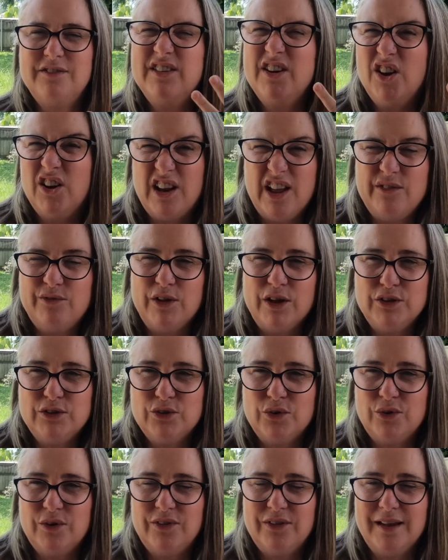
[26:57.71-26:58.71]
and I love those
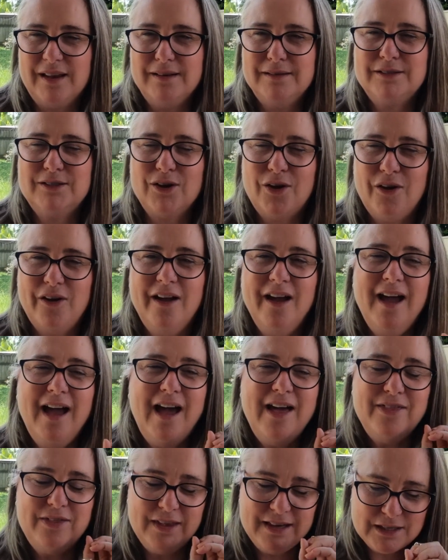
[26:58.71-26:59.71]
sort of things. So
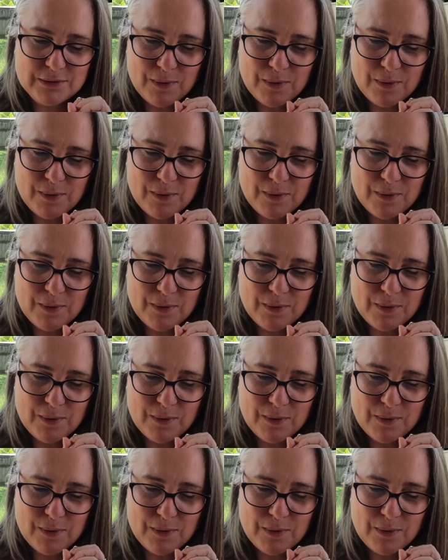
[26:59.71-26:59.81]
this